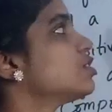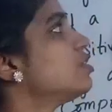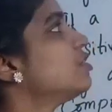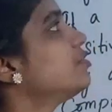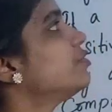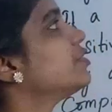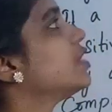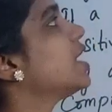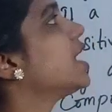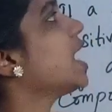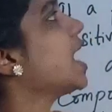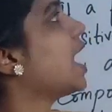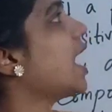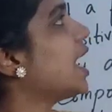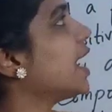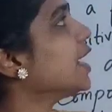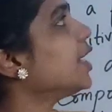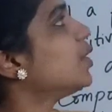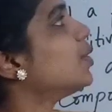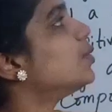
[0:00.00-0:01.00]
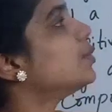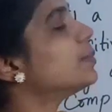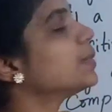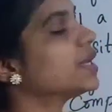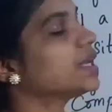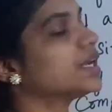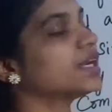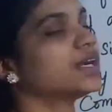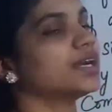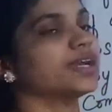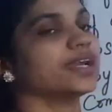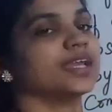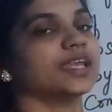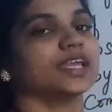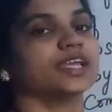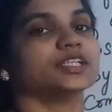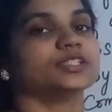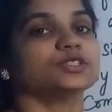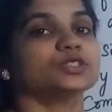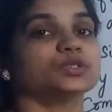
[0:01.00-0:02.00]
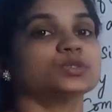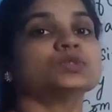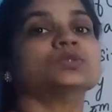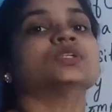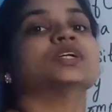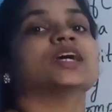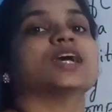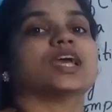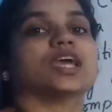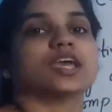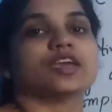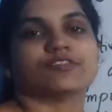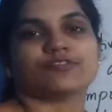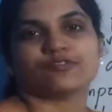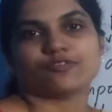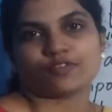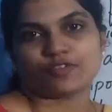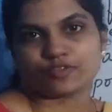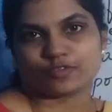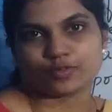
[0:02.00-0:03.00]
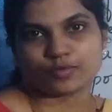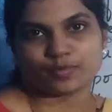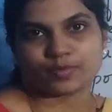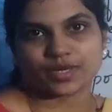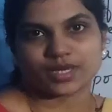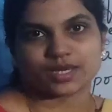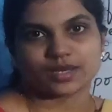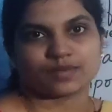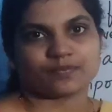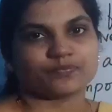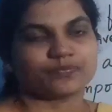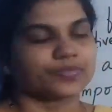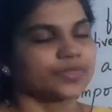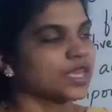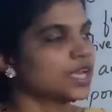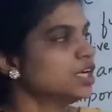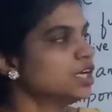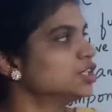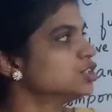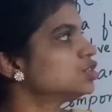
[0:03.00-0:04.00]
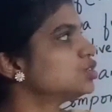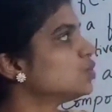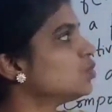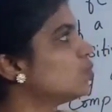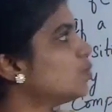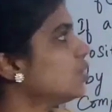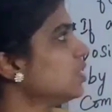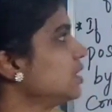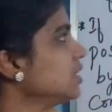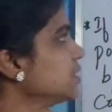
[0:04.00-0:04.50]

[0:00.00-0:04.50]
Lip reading: of I omega a into f of omega. So what